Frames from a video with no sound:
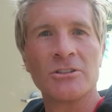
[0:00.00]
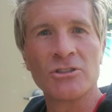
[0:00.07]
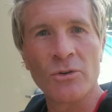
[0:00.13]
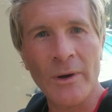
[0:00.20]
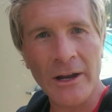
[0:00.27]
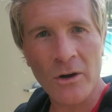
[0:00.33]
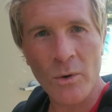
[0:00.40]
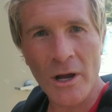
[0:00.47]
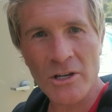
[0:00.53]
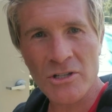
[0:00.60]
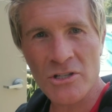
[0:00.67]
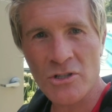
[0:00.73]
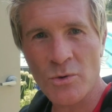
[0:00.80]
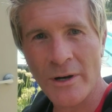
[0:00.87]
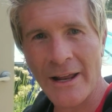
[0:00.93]
direct
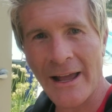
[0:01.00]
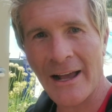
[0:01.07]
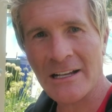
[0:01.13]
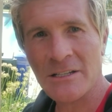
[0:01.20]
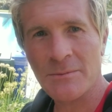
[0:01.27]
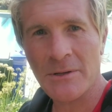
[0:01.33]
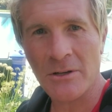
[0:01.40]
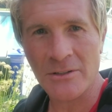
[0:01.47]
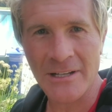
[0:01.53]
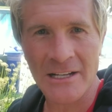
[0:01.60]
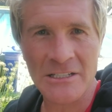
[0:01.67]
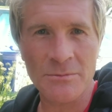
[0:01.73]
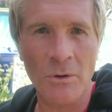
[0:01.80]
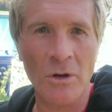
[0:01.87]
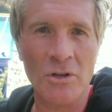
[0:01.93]
questions you want to ask me or
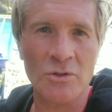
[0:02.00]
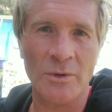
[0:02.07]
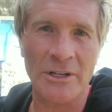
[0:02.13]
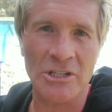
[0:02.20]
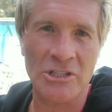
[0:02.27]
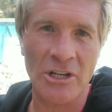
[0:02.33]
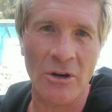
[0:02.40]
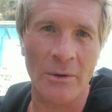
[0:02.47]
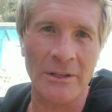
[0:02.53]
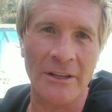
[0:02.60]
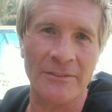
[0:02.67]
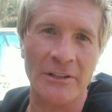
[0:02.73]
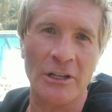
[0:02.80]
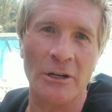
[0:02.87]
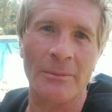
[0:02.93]
testimonies you want to share, I'd
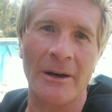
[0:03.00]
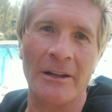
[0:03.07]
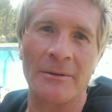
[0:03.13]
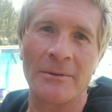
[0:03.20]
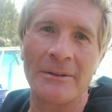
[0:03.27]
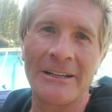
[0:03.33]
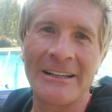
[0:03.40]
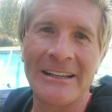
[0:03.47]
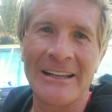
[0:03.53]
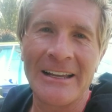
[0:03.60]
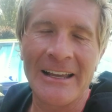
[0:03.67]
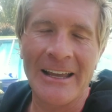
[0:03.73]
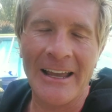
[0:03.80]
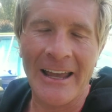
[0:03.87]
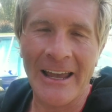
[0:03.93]
love to hear about them.
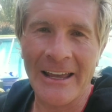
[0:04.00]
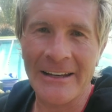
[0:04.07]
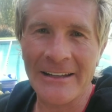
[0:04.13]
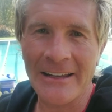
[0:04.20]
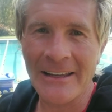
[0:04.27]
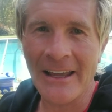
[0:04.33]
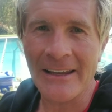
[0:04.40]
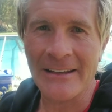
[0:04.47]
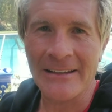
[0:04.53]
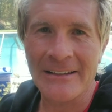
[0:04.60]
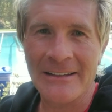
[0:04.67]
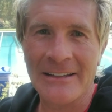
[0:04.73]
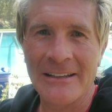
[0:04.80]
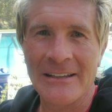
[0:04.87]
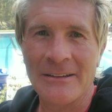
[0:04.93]
And hey,
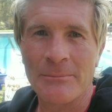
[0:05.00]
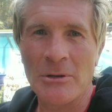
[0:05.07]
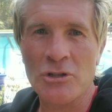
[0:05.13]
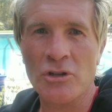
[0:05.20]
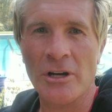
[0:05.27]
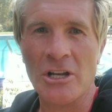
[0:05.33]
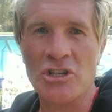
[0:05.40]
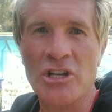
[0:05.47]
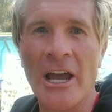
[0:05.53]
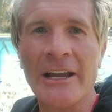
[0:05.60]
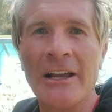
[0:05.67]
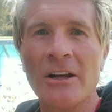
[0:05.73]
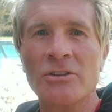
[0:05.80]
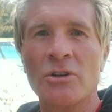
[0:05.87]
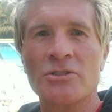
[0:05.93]
be sure to check
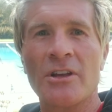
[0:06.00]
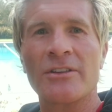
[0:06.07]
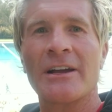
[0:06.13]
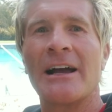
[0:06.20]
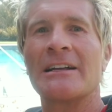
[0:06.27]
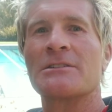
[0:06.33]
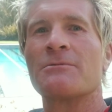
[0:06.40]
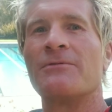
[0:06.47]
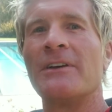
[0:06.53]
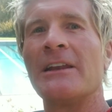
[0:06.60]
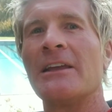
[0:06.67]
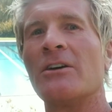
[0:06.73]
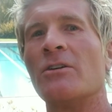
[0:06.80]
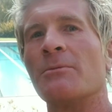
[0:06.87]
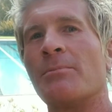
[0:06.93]
out those other guys'
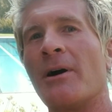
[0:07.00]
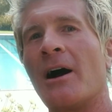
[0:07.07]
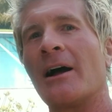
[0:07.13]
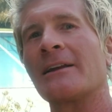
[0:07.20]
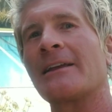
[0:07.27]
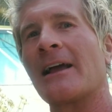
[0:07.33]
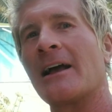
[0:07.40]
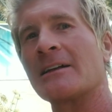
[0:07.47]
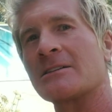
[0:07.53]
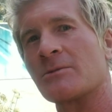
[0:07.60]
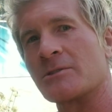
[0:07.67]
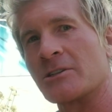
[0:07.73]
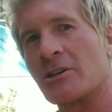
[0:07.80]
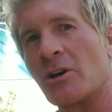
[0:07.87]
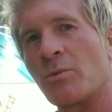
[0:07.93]
video and podcast. It
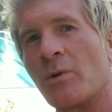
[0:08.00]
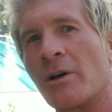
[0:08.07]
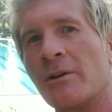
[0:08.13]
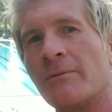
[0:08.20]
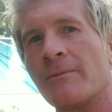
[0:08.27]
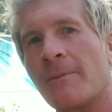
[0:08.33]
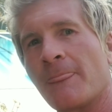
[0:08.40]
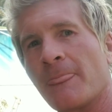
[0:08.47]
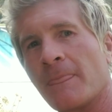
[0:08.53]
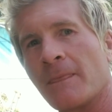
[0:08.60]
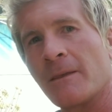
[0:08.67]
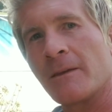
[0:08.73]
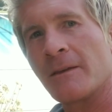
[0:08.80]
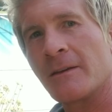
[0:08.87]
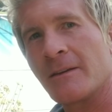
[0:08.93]
was a good one.
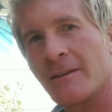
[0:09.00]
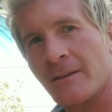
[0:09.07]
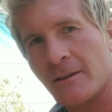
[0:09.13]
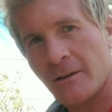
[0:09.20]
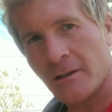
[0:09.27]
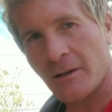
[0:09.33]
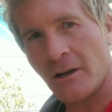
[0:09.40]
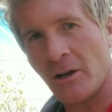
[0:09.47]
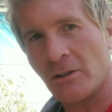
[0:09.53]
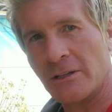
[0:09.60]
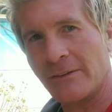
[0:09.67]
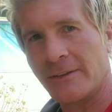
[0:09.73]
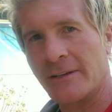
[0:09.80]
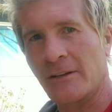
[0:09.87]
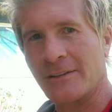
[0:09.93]
I'll
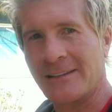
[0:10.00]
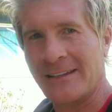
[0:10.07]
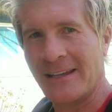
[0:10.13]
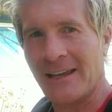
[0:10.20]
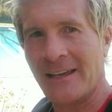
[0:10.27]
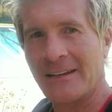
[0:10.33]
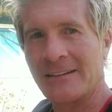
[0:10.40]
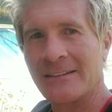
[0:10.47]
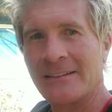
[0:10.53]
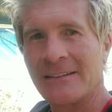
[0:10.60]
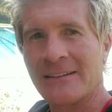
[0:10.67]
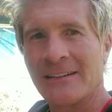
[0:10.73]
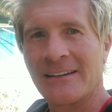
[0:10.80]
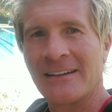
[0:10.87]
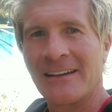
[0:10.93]
leave it here at the end.
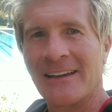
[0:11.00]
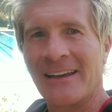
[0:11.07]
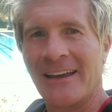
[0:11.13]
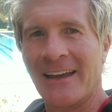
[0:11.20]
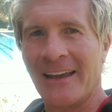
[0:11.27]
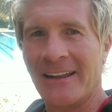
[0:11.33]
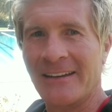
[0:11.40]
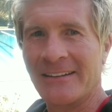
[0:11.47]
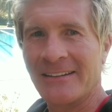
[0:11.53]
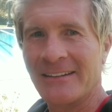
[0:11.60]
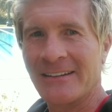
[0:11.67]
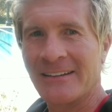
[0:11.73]
And